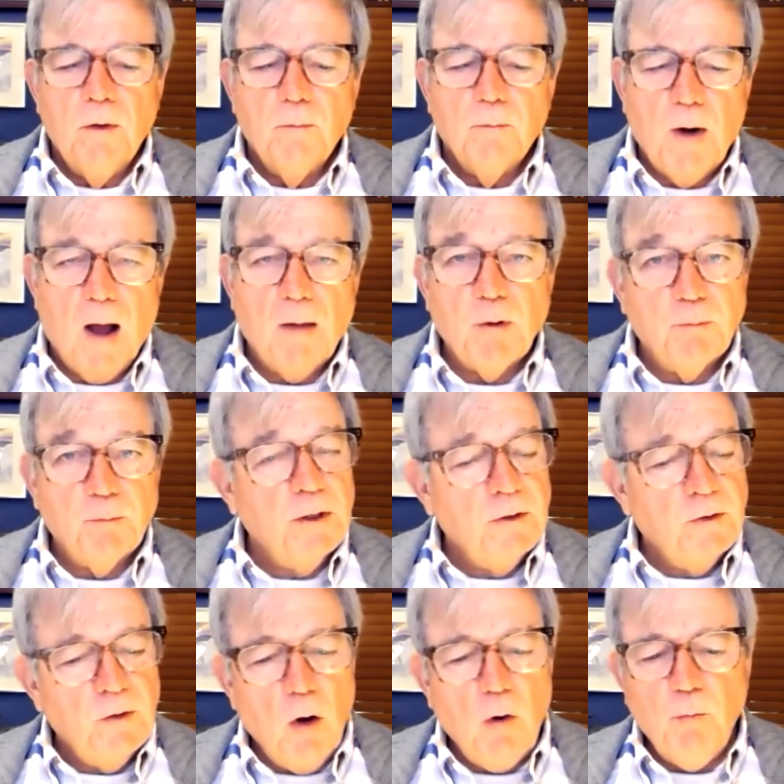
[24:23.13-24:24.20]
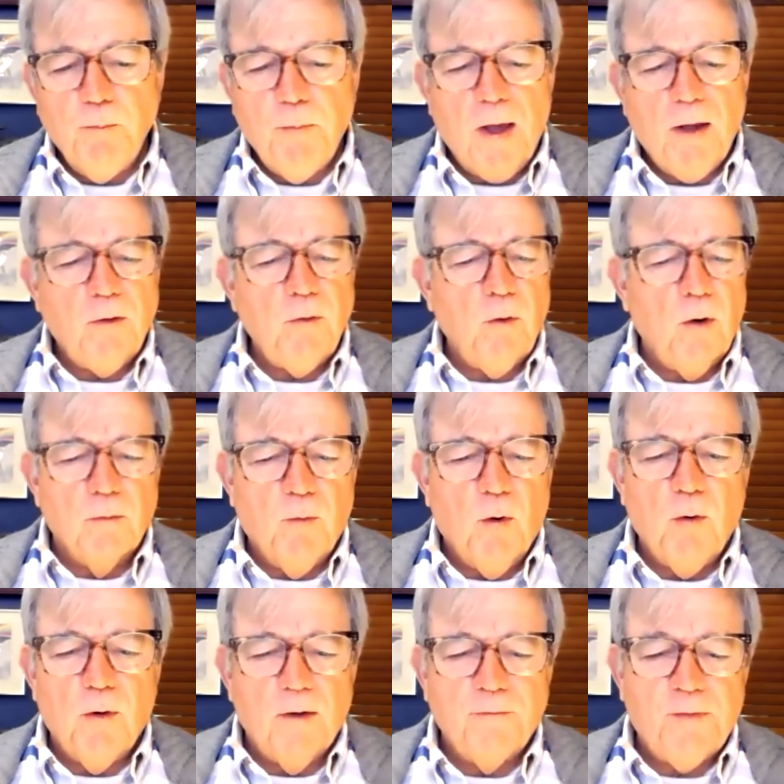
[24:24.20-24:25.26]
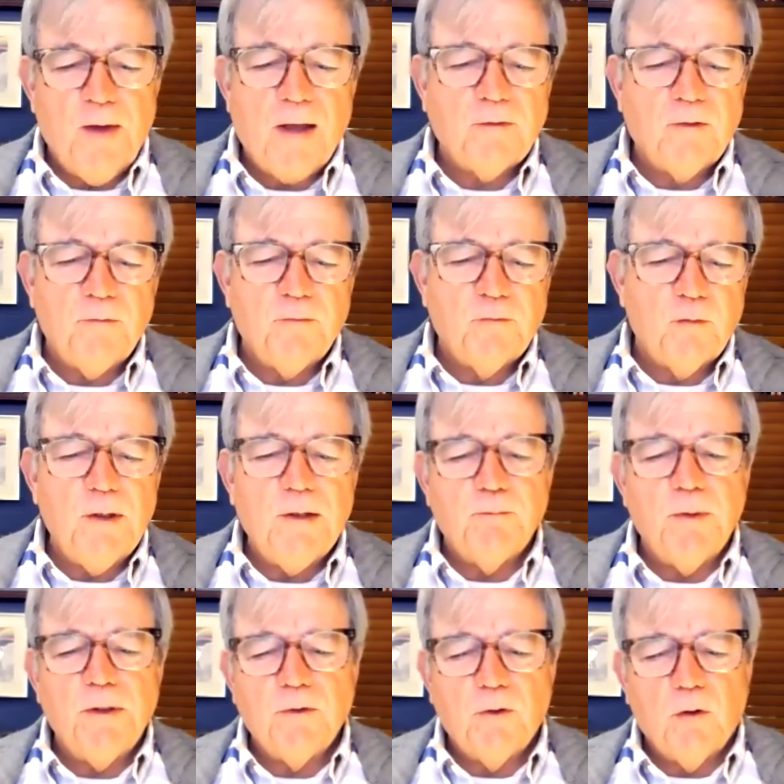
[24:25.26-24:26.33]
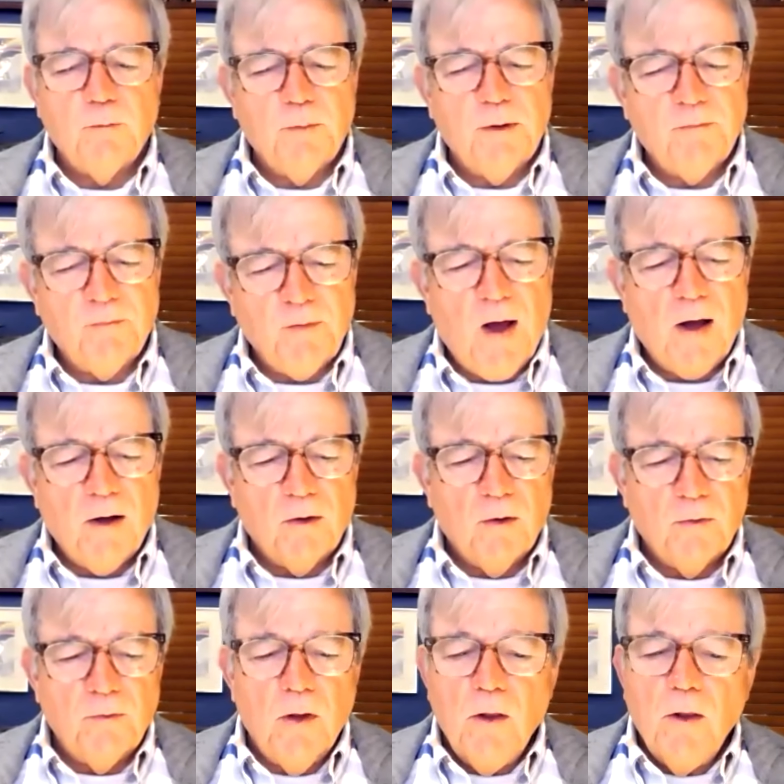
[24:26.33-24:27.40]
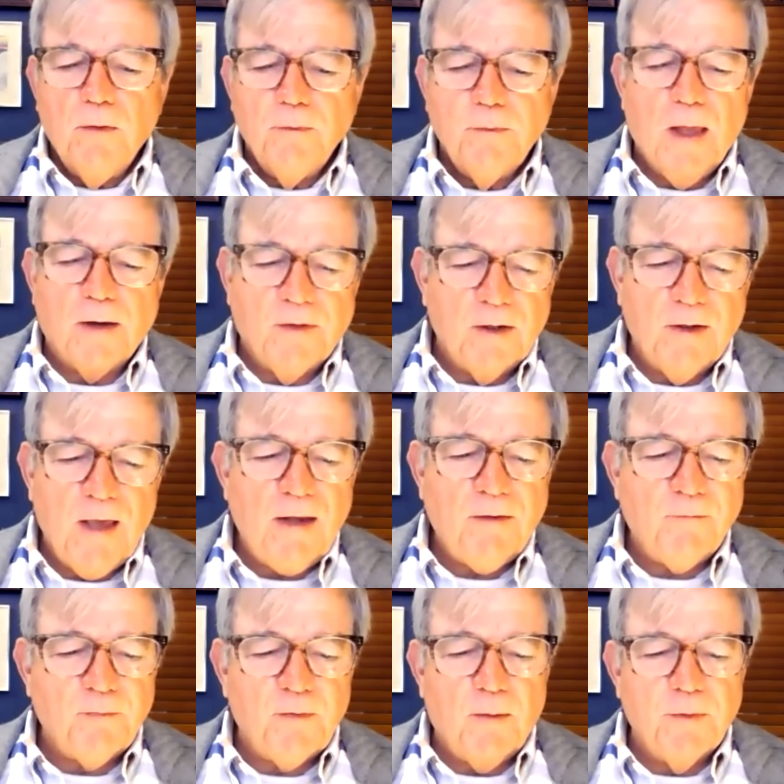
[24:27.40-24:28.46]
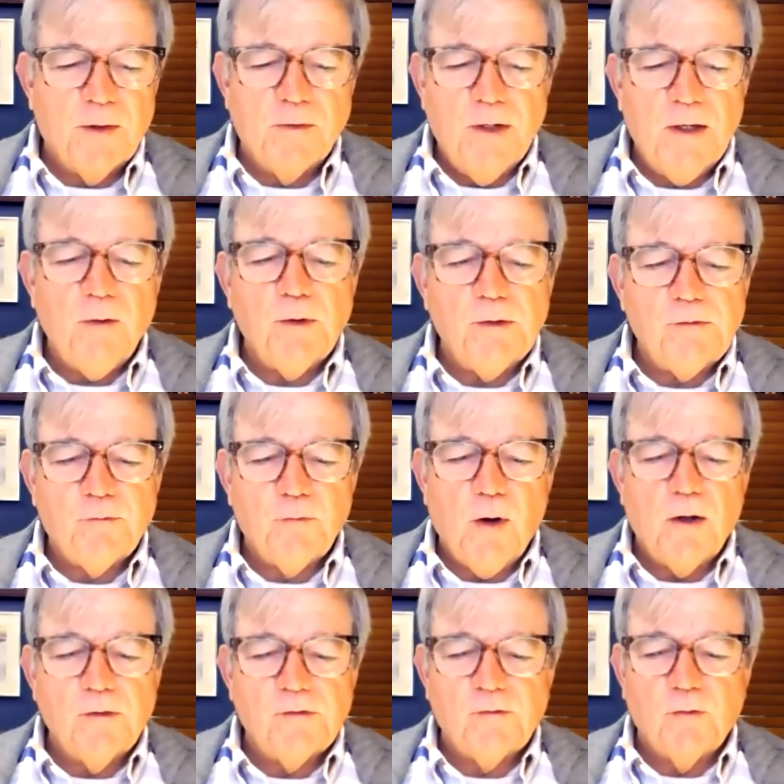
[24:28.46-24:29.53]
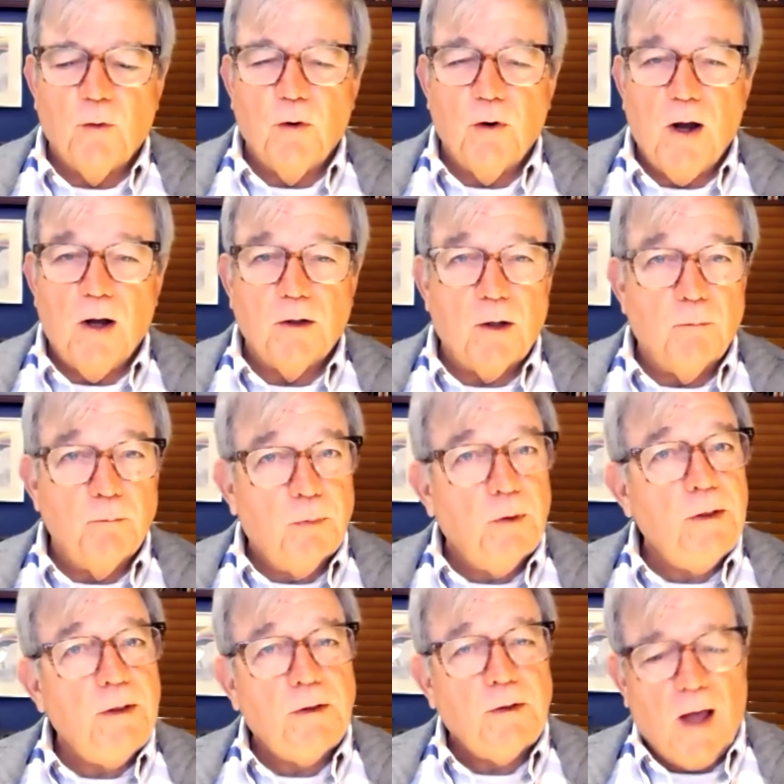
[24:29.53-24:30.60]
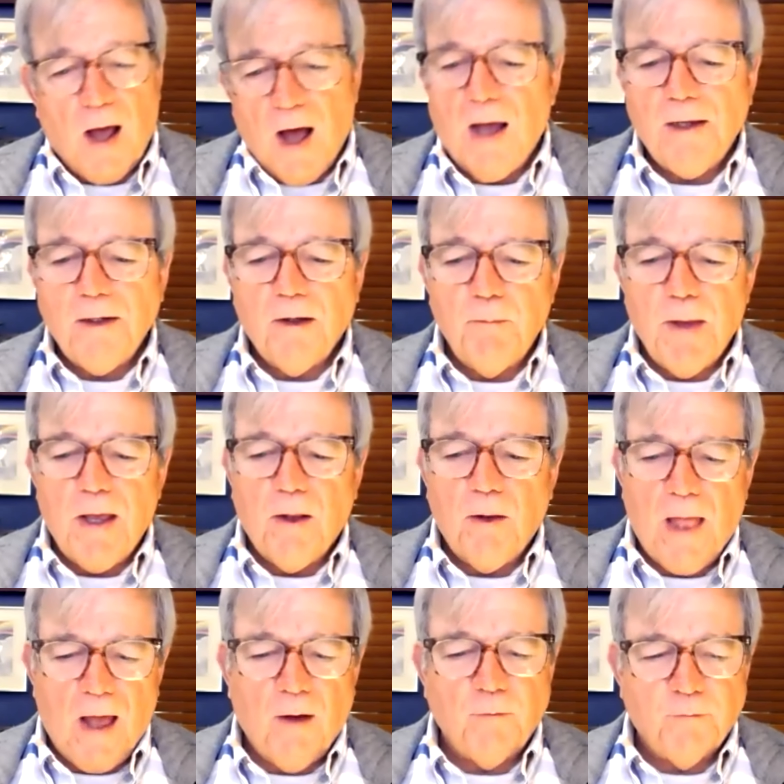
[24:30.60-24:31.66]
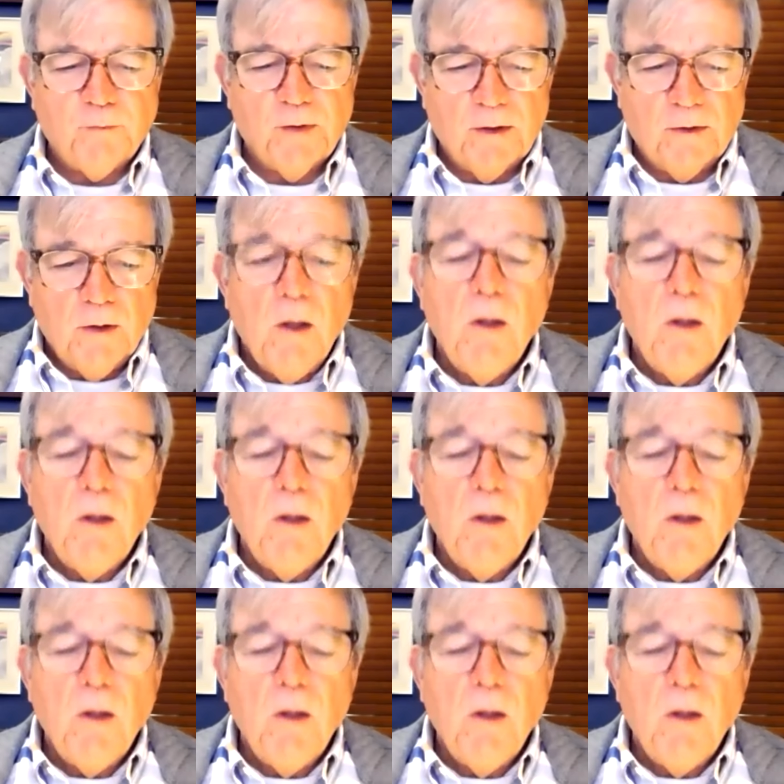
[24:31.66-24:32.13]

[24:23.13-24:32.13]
"Probably no better or more effective treatment could be followed than to get from the nearest drugstore a complete Hyalomel outfit